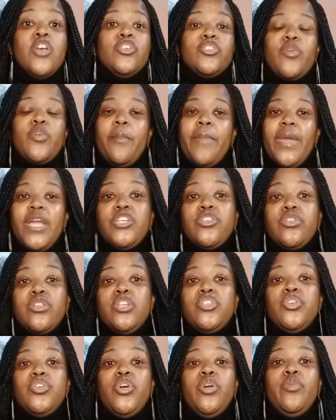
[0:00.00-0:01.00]
So make sure
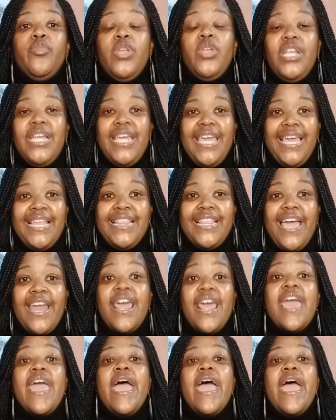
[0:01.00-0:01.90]
that you communicate that